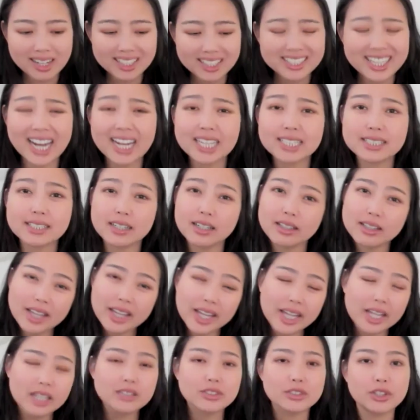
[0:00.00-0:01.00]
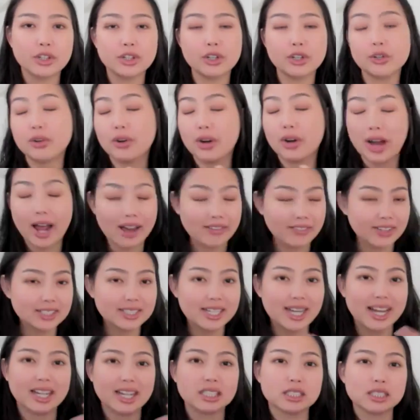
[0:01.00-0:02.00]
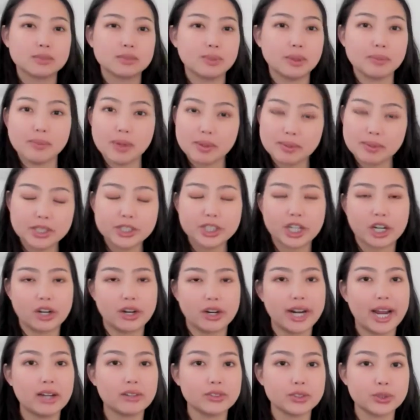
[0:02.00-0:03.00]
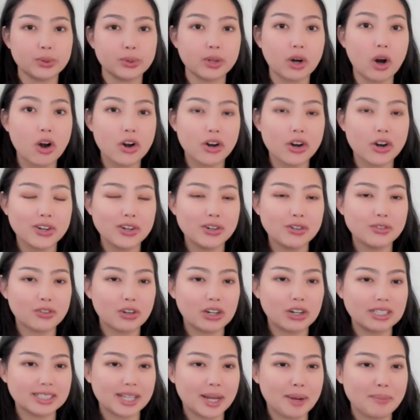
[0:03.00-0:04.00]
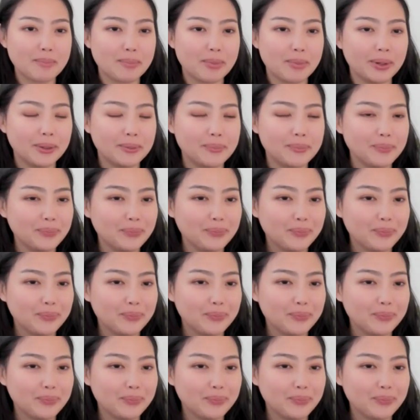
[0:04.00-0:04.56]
Text and a link, so you're having text, but maybe sharing out to an article, for example.